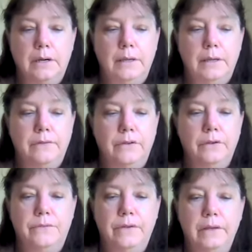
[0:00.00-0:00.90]
If you
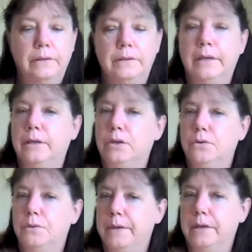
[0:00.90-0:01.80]
feel like you
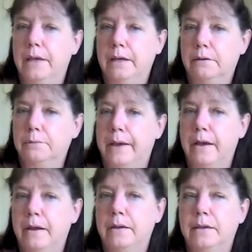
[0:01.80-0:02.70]
are being held
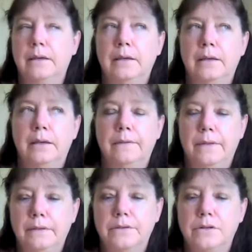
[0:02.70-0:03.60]
back,
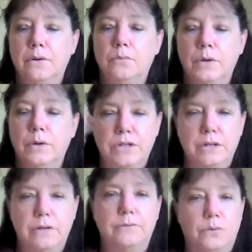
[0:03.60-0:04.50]
then start
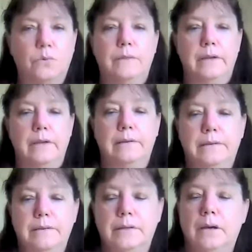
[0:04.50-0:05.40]
reaching for
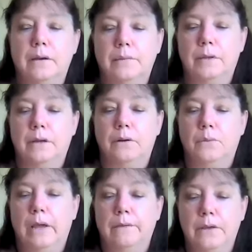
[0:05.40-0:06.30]
things.
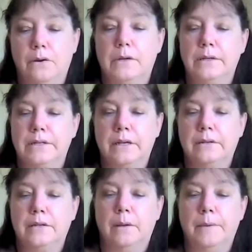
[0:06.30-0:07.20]
We have the
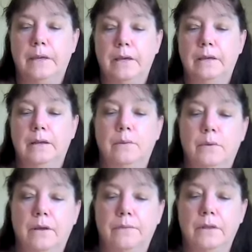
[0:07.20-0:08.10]
architect coming in, and we
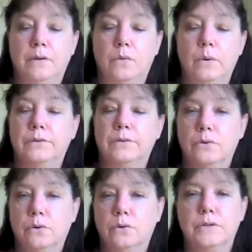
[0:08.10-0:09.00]
have the Queen of
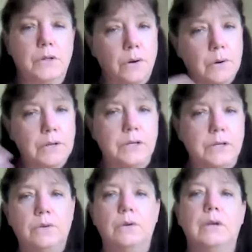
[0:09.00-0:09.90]
Scrolls encouraging
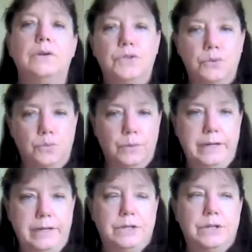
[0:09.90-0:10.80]
you to
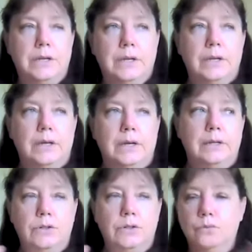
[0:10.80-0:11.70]
reach.
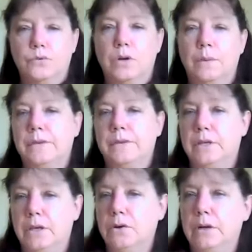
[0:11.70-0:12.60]
Don't drop the
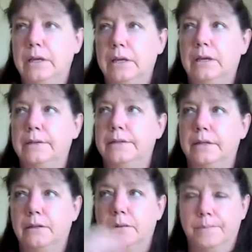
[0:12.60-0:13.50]
security
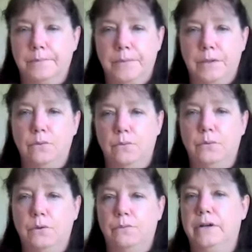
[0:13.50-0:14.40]
until
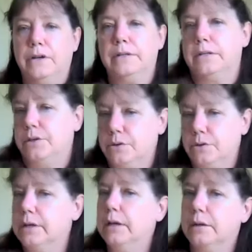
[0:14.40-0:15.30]
you find
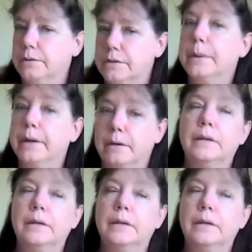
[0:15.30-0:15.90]
security elsewhere.